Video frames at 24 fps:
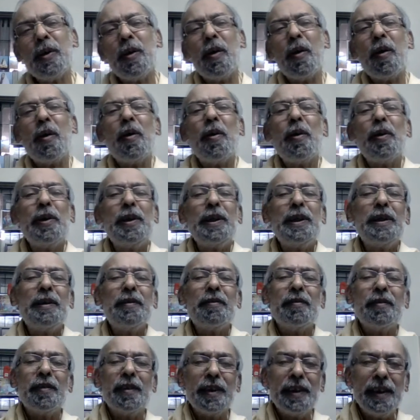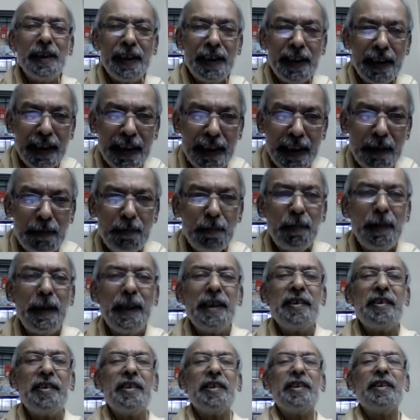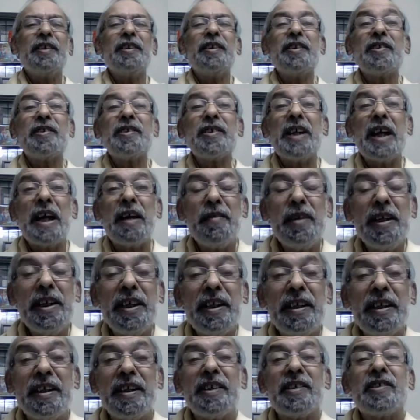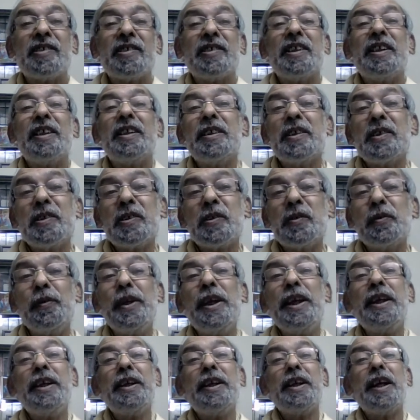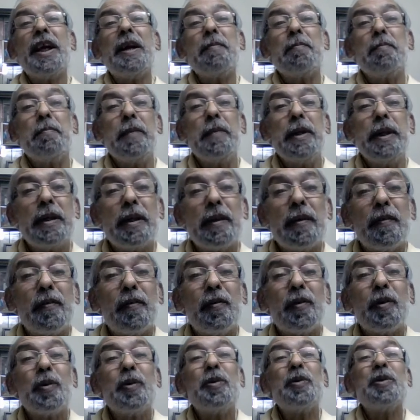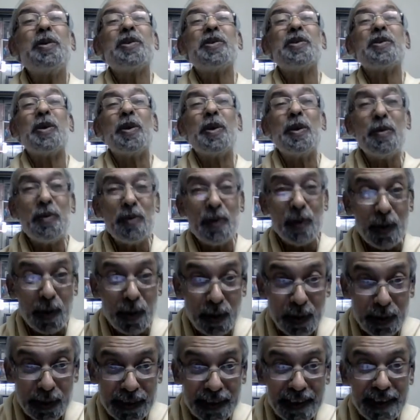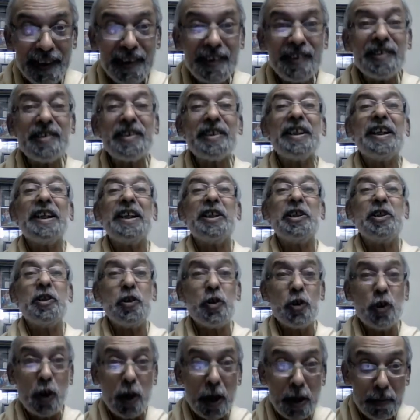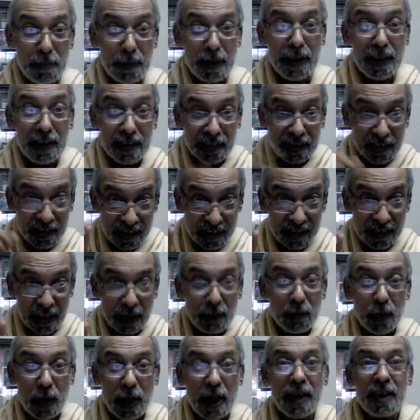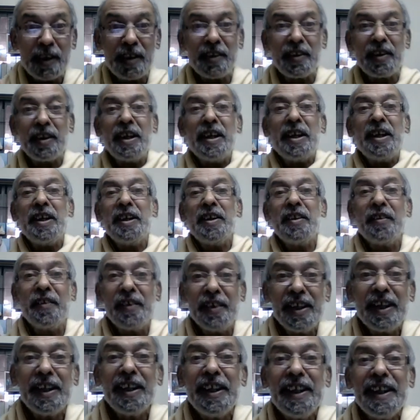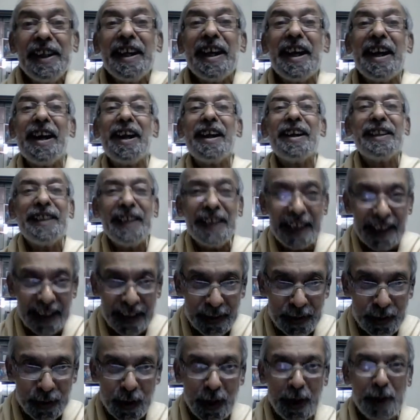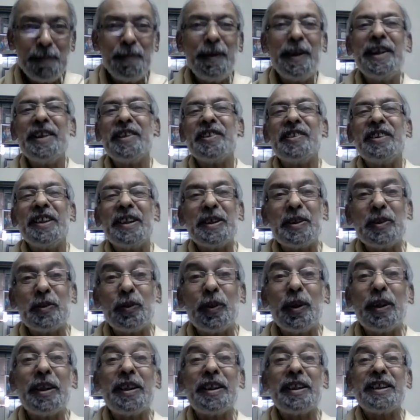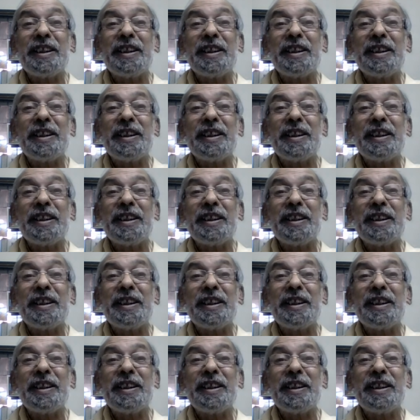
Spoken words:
all the worldly pleasures, having tasted the sweet and bitter fruits of all these enjoyments, now are they enjoyments? That is what